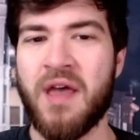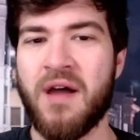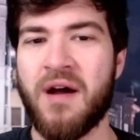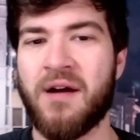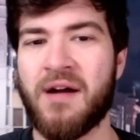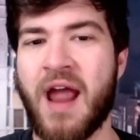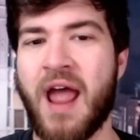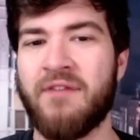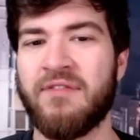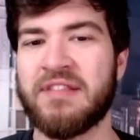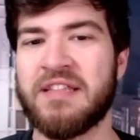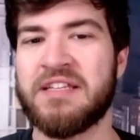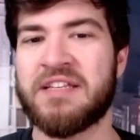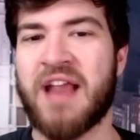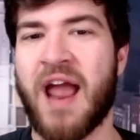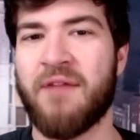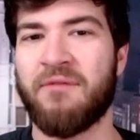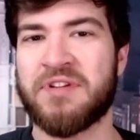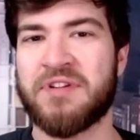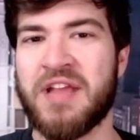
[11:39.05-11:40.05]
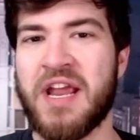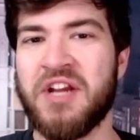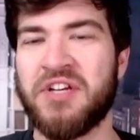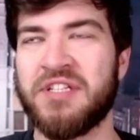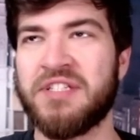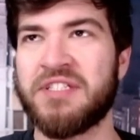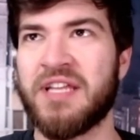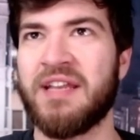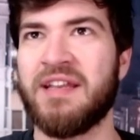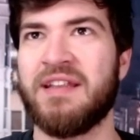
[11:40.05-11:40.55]
are having these
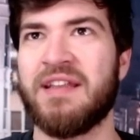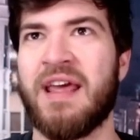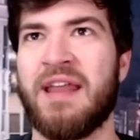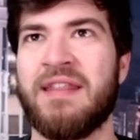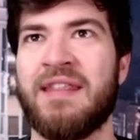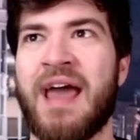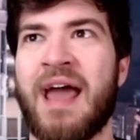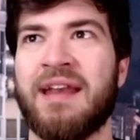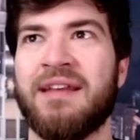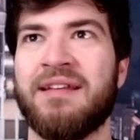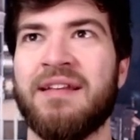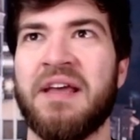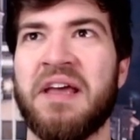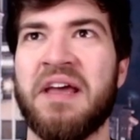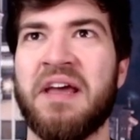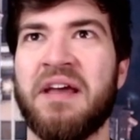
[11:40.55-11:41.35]
conversations, and that